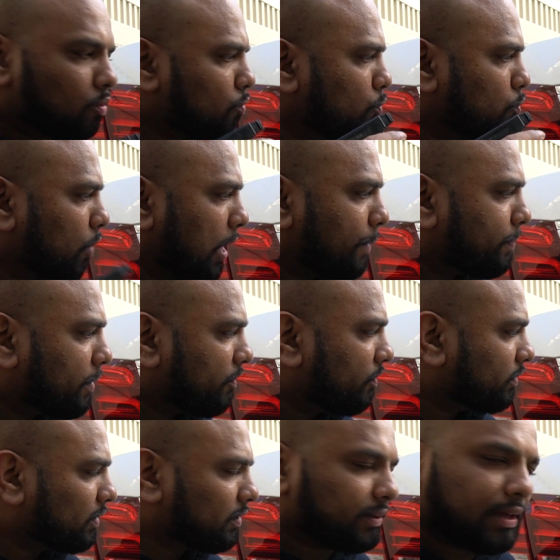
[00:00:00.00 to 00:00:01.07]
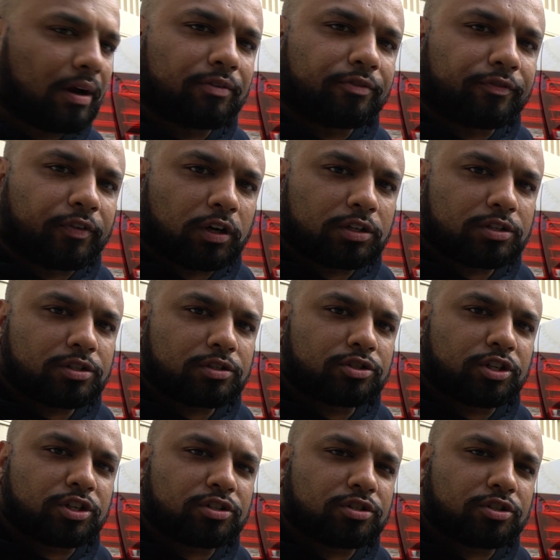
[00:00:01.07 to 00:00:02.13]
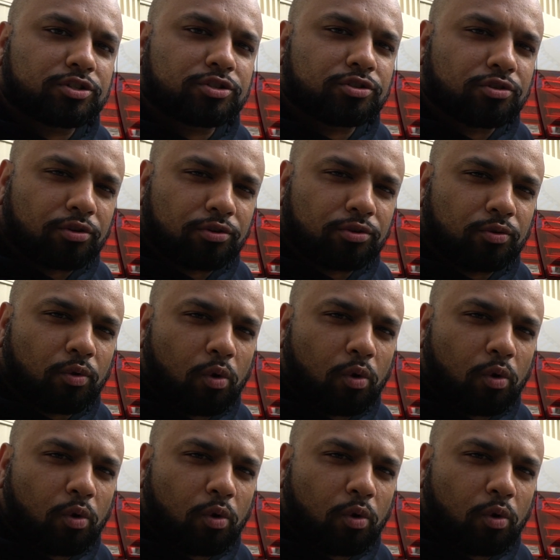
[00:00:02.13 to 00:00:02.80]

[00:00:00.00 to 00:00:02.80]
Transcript: wipe everything down first just to show you